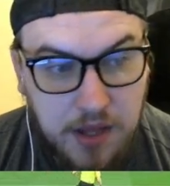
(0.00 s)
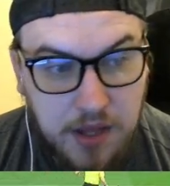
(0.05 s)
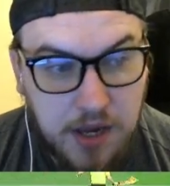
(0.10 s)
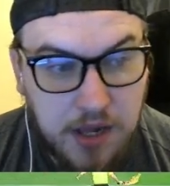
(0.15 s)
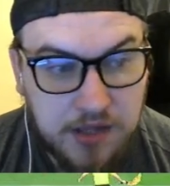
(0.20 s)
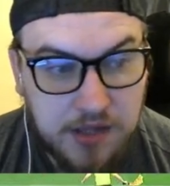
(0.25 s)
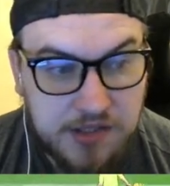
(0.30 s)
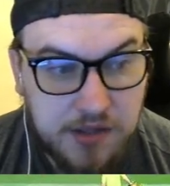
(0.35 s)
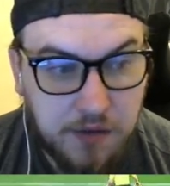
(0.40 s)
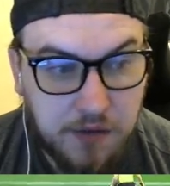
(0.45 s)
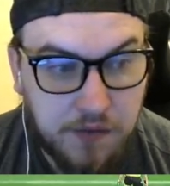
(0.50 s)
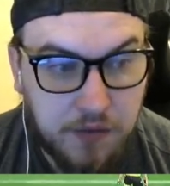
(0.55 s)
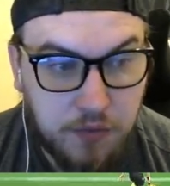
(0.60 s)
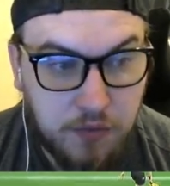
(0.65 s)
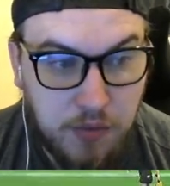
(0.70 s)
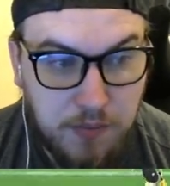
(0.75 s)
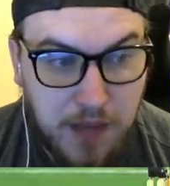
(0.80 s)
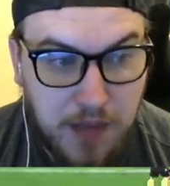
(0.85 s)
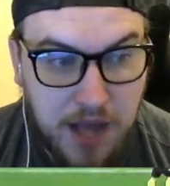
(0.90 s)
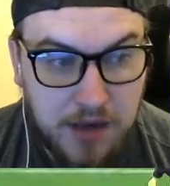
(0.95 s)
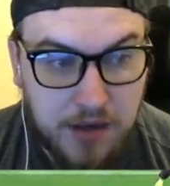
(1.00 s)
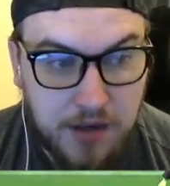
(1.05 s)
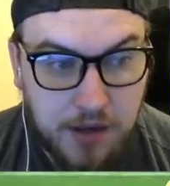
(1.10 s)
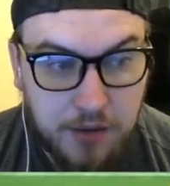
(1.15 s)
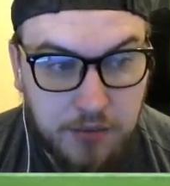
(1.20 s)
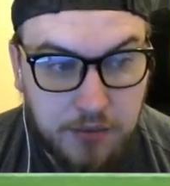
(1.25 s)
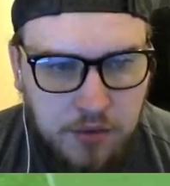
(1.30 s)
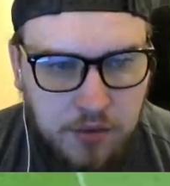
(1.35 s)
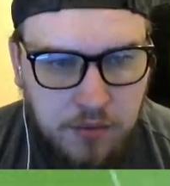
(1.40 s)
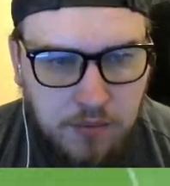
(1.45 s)
I still think we might
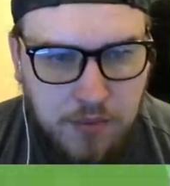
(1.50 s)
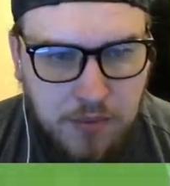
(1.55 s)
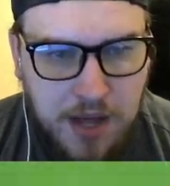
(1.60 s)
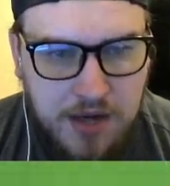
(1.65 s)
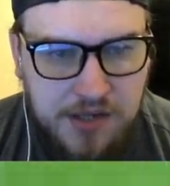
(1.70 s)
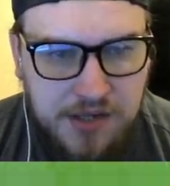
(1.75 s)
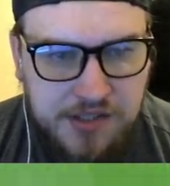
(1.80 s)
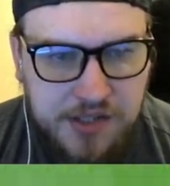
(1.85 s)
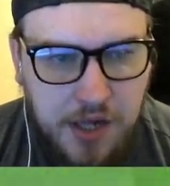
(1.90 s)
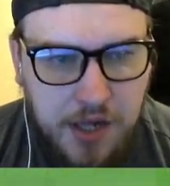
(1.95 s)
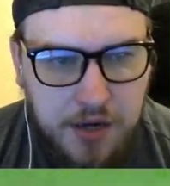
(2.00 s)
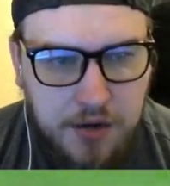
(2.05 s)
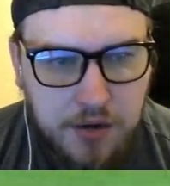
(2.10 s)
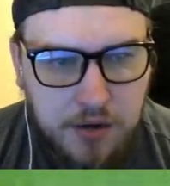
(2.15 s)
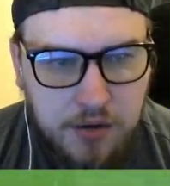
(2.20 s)
do. Maddison.